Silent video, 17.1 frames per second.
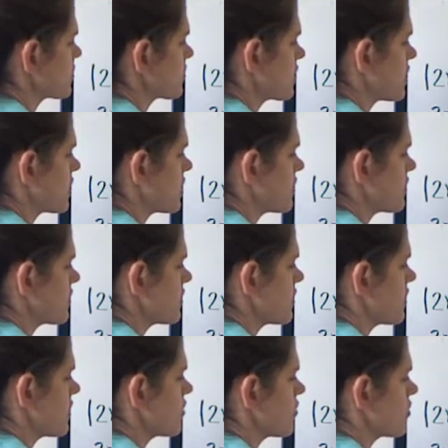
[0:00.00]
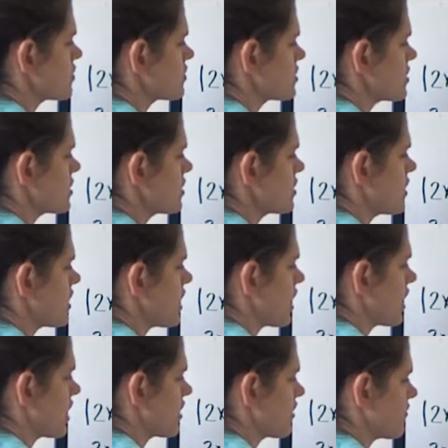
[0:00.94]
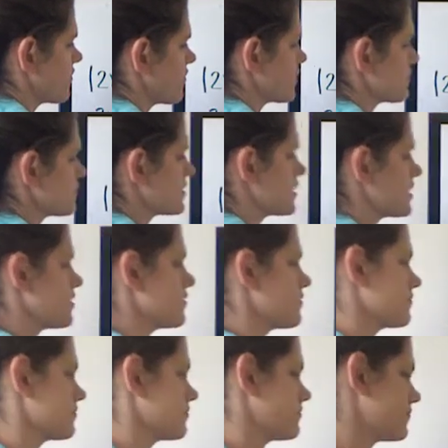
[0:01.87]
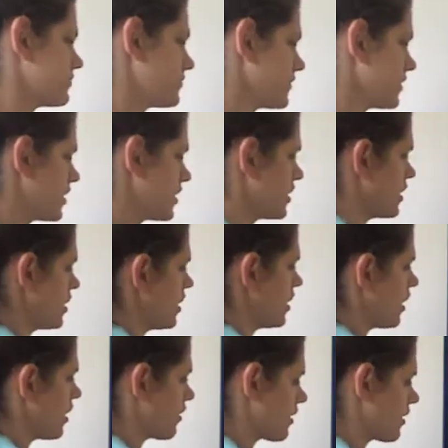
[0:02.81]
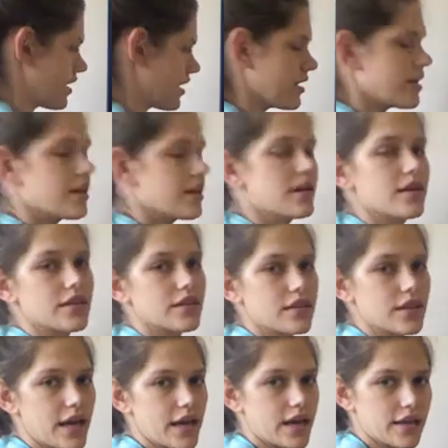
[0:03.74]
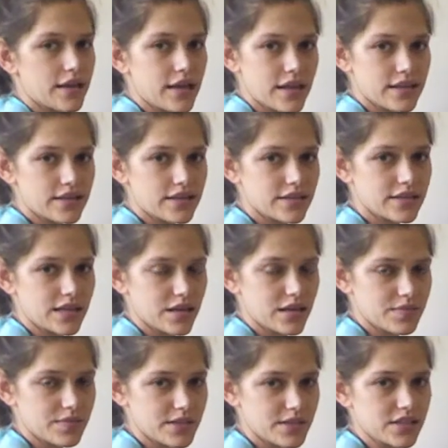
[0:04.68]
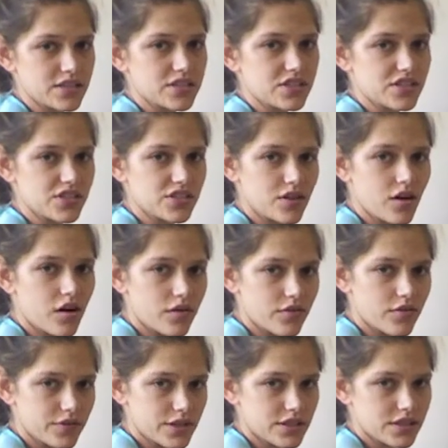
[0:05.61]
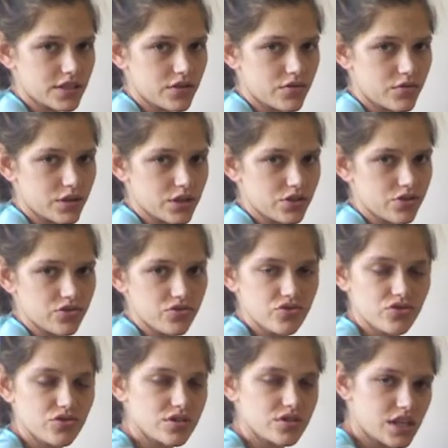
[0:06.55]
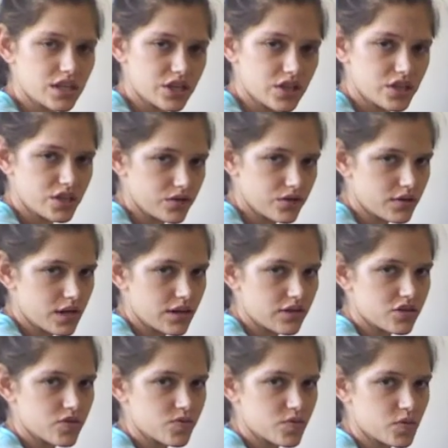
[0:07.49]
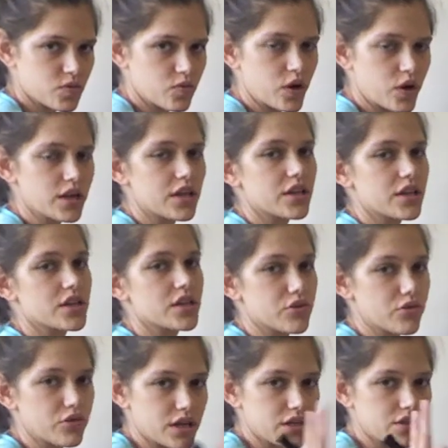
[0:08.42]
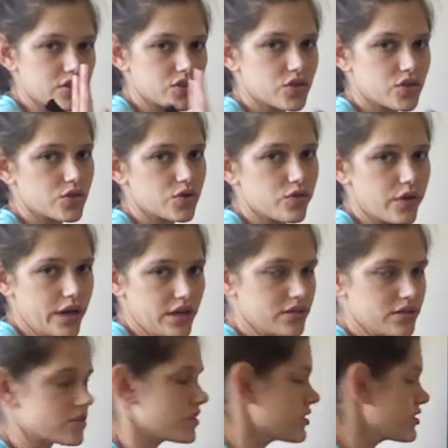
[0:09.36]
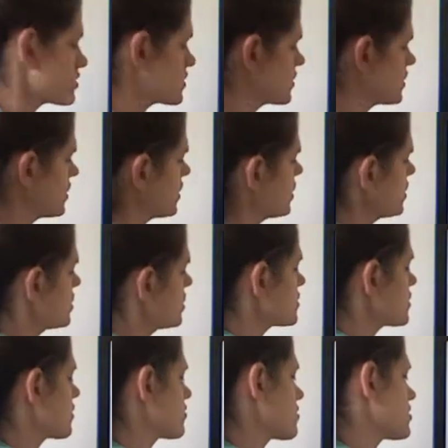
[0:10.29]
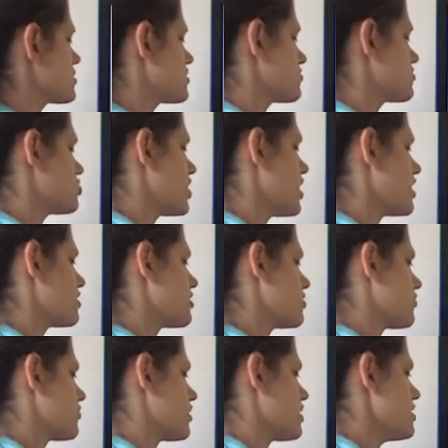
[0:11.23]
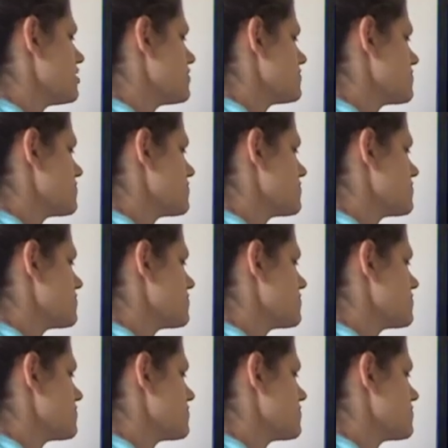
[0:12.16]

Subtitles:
3 equals negative 15. Alright, that next step says to solve these equations, just like you do in Algebra 1, and you'll get two answers. So I'm going to subtract 3.